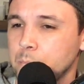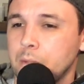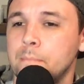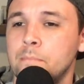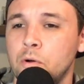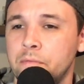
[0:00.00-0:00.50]

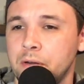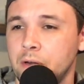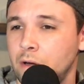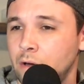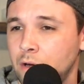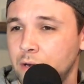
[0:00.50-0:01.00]
Moving
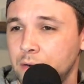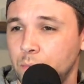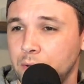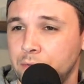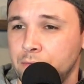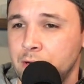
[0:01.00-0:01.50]
on
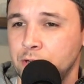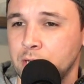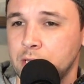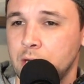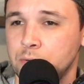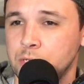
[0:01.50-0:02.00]
with
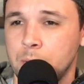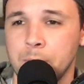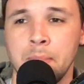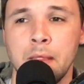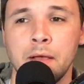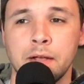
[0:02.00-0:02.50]
Frederick, though. So,
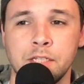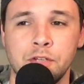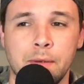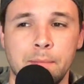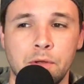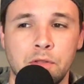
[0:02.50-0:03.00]

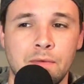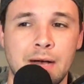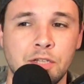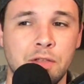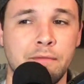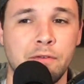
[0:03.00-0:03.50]
considering both the
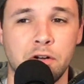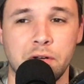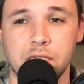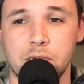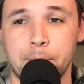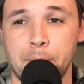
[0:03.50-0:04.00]
roster that Frederick
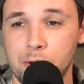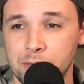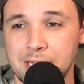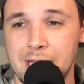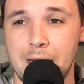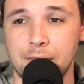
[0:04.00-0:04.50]
is
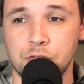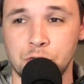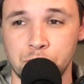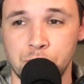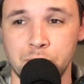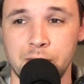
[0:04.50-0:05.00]
supposed to have
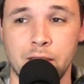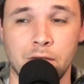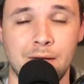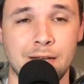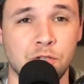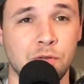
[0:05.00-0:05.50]
soon and the
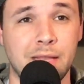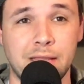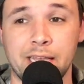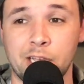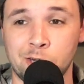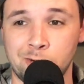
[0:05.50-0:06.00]
roster that
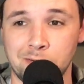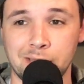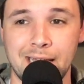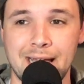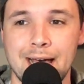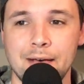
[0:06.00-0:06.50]
they
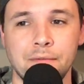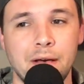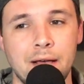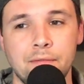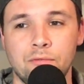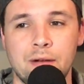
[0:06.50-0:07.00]
currently have,
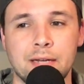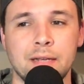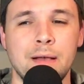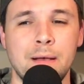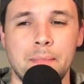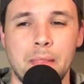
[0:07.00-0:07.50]
I've ranked
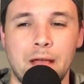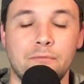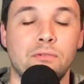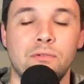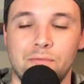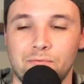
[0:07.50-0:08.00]

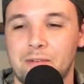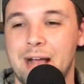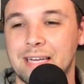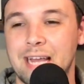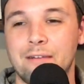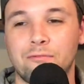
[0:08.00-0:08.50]

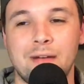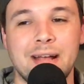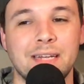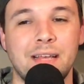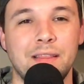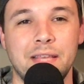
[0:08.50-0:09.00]

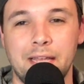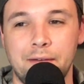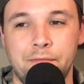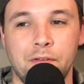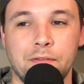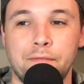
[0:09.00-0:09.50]
the
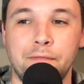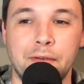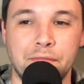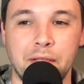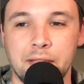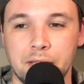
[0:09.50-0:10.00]
infield
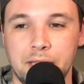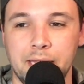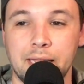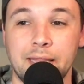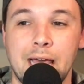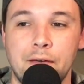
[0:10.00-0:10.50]
5th in the
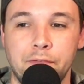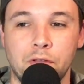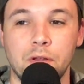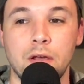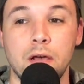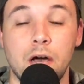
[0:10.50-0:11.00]
league and the
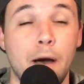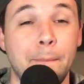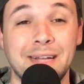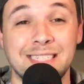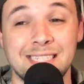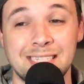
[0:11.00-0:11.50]
outfield up
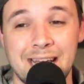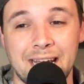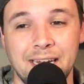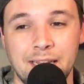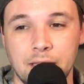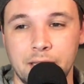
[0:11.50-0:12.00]
at
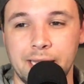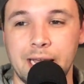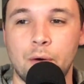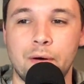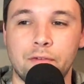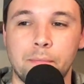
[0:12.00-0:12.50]
2nd in the league.
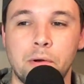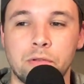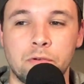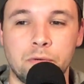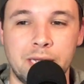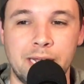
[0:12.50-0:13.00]
However, both
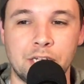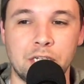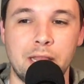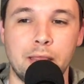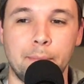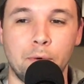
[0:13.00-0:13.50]
the
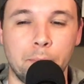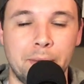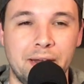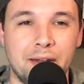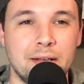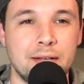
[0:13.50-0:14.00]
rotation and the
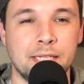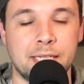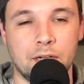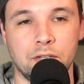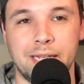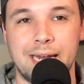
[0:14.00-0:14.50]
bullpen
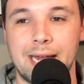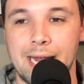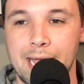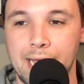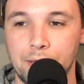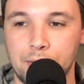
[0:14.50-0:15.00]
settled in
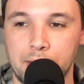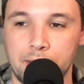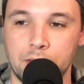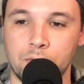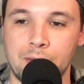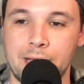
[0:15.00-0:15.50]
at 8th
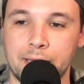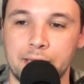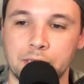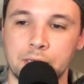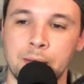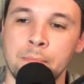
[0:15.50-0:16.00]
in the
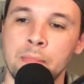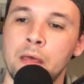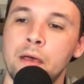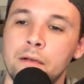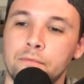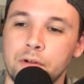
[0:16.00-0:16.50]
rankings.
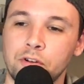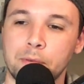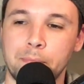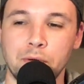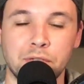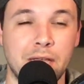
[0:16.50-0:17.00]

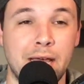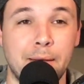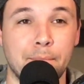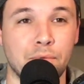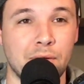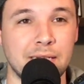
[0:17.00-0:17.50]
Frederick boasts an
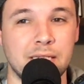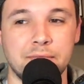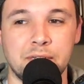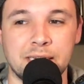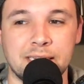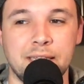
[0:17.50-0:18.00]

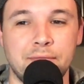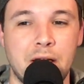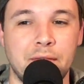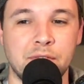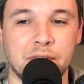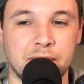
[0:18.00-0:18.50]
impressive
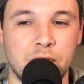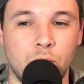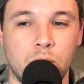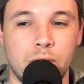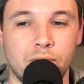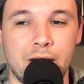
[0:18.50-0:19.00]
65 and
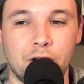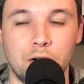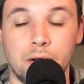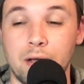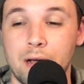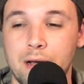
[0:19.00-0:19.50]
61
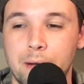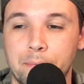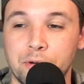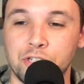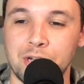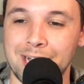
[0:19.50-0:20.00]
record
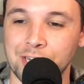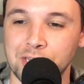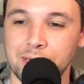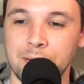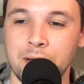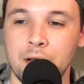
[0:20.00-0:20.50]

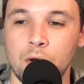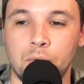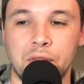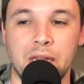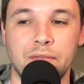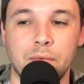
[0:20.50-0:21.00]
projection
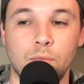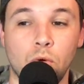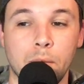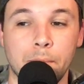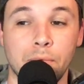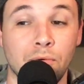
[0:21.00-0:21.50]
with an even
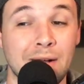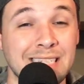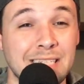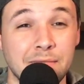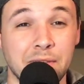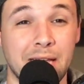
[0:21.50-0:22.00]
more
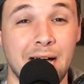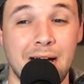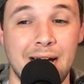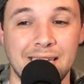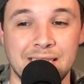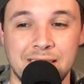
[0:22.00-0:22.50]
impressively
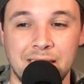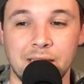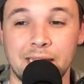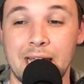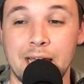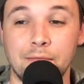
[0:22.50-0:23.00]
high
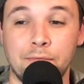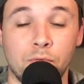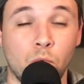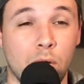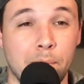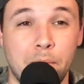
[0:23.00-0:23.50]
ceiling and
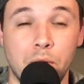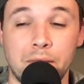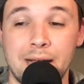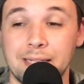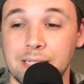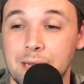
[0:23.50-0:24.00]
floor at both
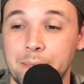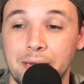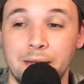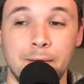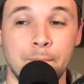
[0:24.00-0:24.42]
ends. I mean,